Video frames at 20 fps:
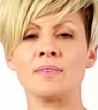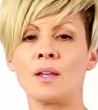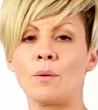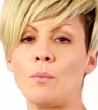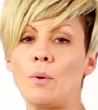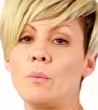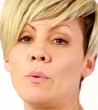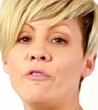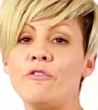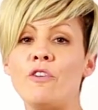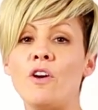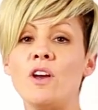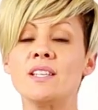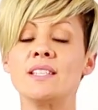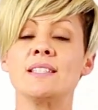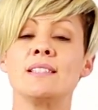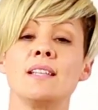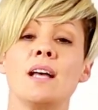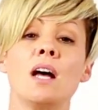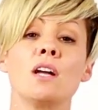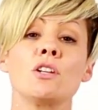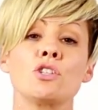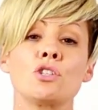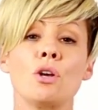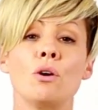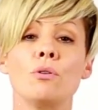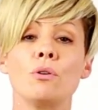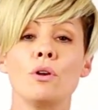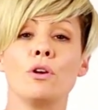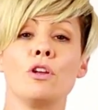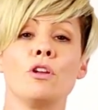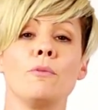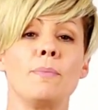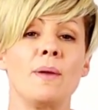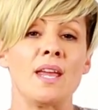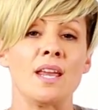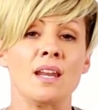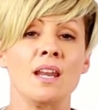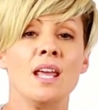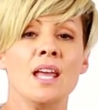When we first start shoulder
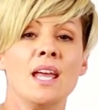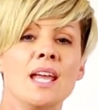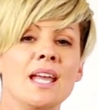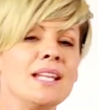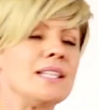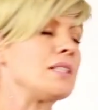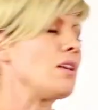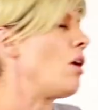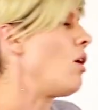hooping, it's